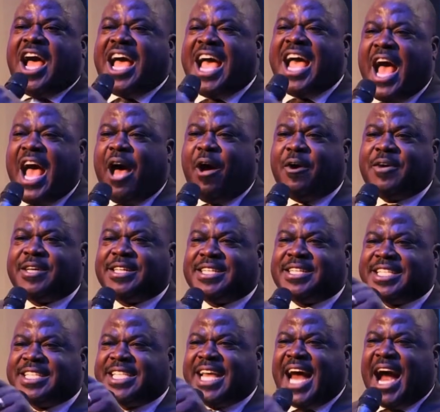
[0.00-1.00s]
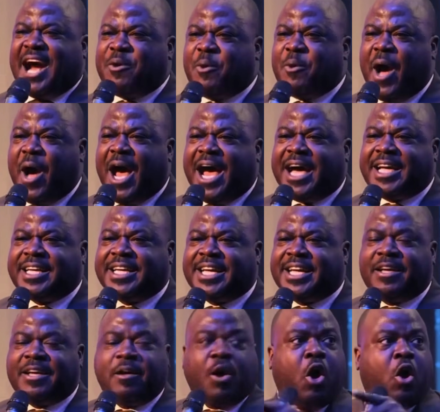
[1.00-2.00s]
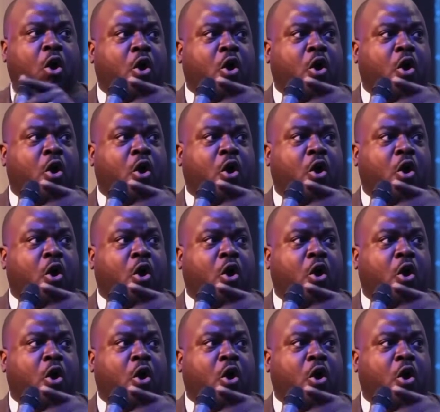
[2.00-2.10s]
creation is all about covenant